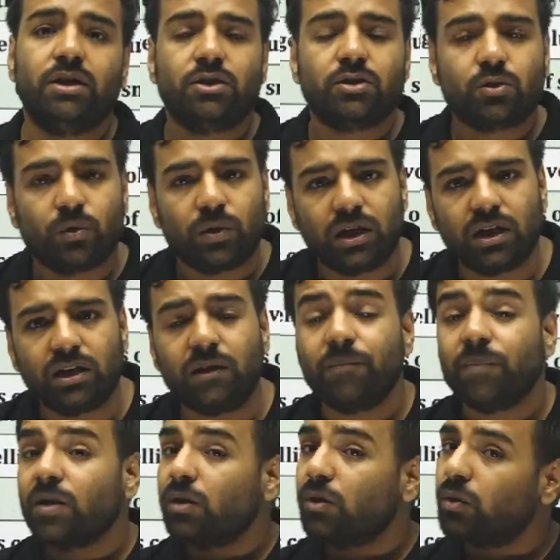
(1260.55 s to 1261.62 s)
So here,
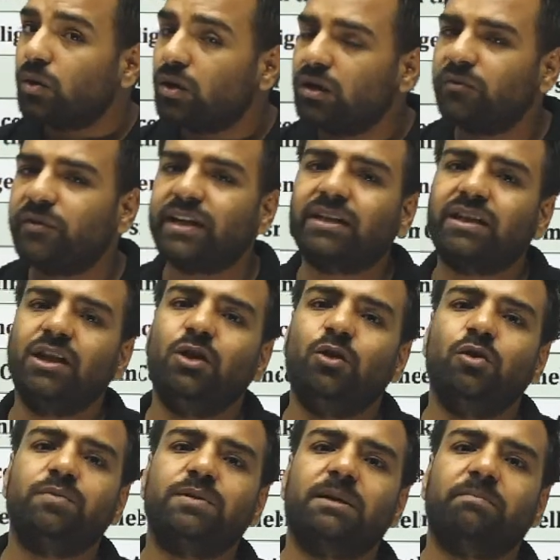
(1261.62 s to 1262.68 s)
olfactory
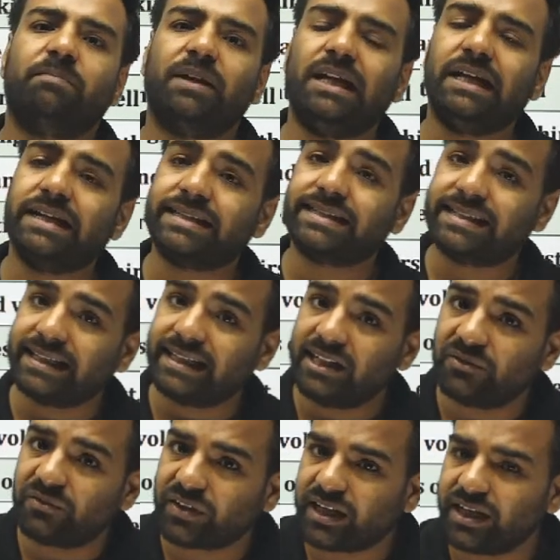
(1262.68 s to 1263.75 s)
lobes are playing a
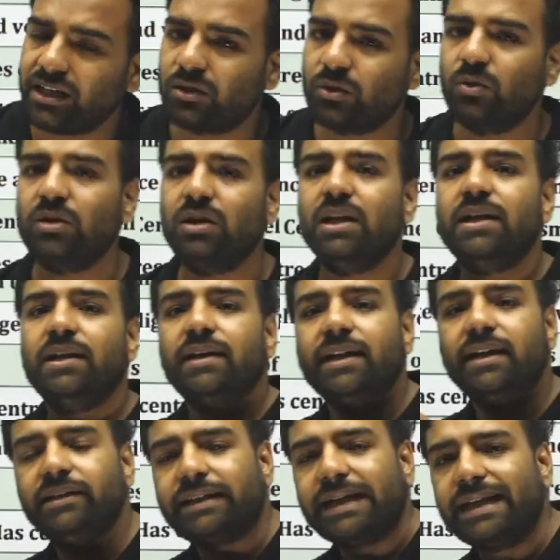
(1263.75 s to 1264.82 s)
significant role
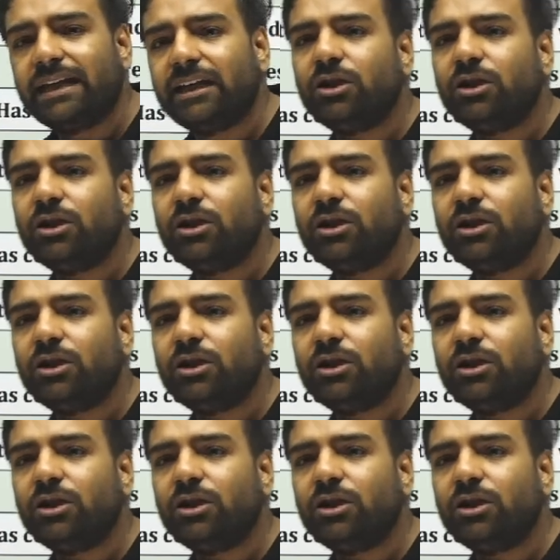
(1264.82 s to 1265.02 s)
in telling